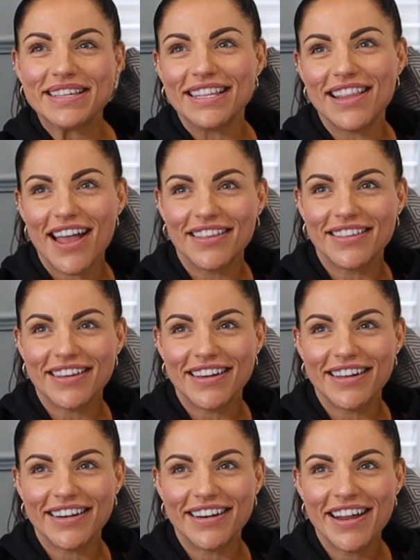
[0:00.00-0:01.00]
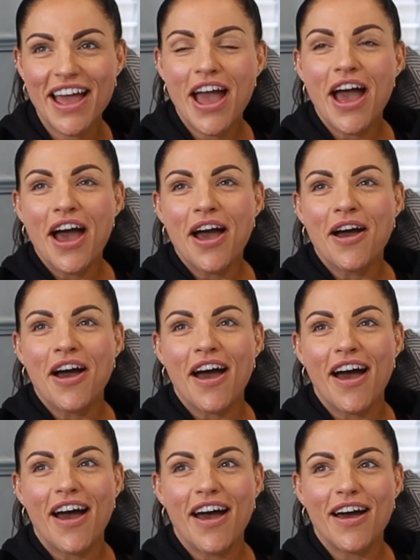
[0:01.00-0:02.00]
in London,
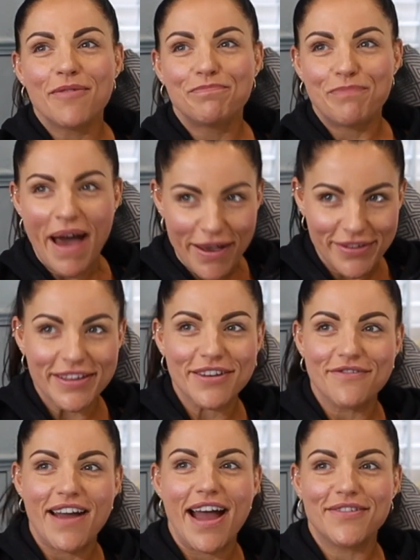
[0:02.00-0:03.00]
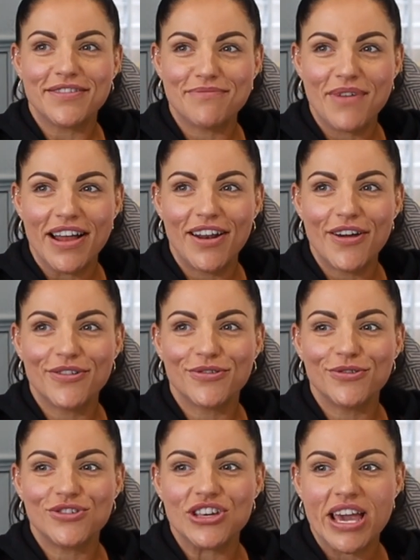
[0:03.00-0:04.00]
bouncing around at my
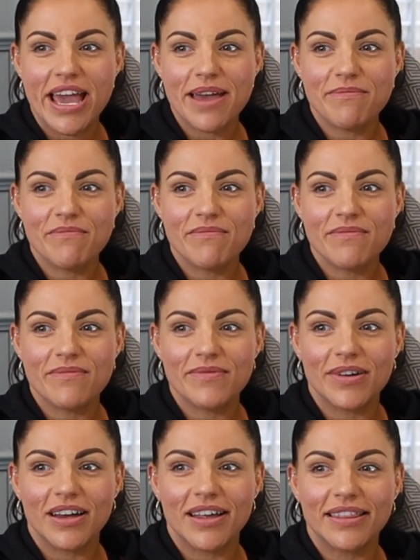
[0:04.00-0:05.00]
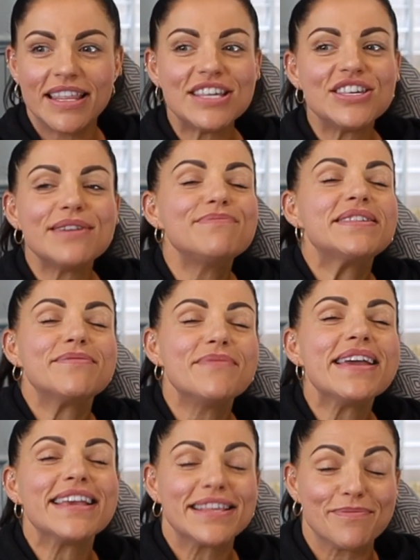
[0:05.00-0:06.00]
local gym. The gym to
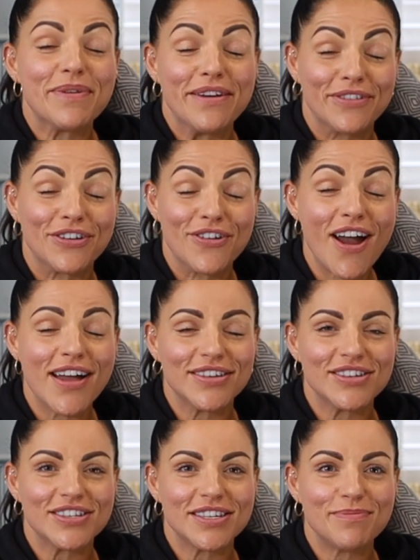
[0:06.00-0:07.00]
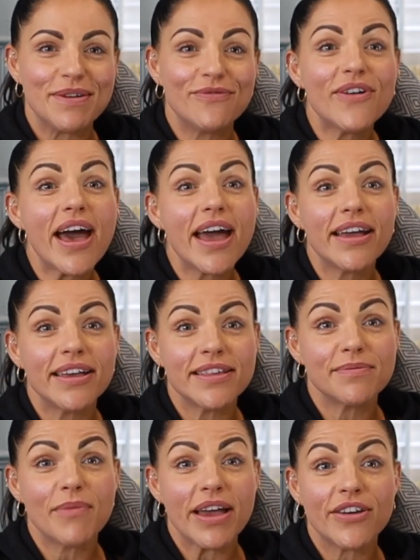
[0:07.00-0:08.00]
me is a bit of a crutch, to be fair.
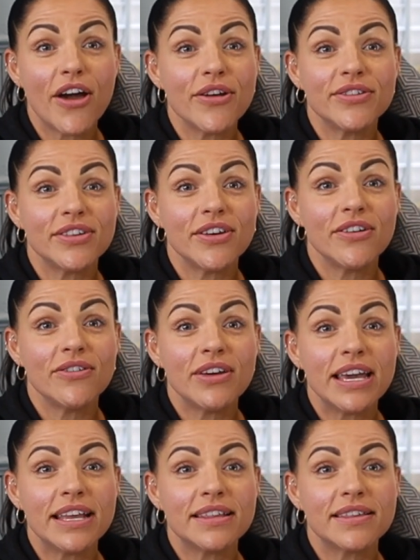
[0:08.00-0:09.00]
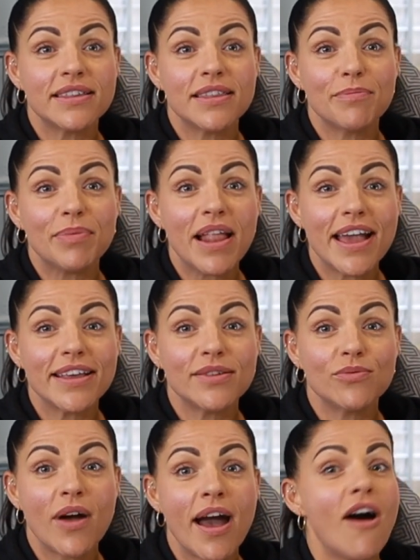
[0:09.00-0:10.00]
It's my go-to. It's the
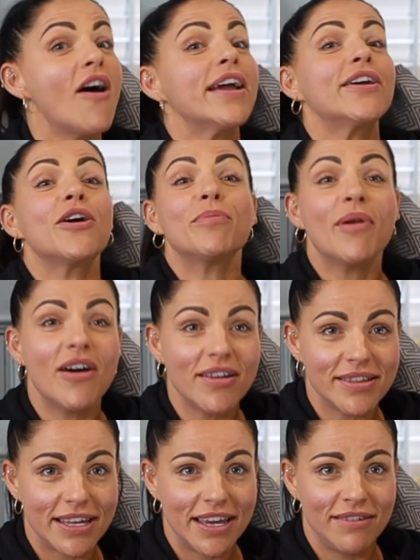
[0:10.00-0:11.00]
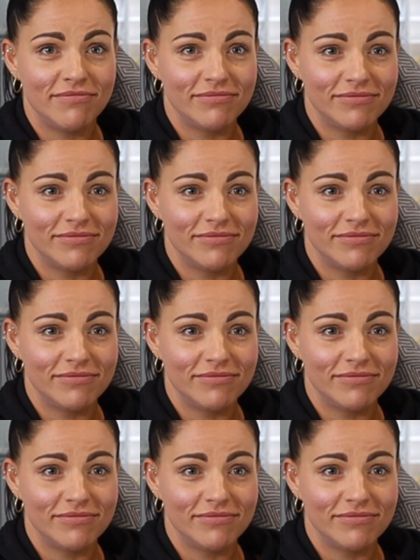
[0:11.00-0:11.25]
place where I go party,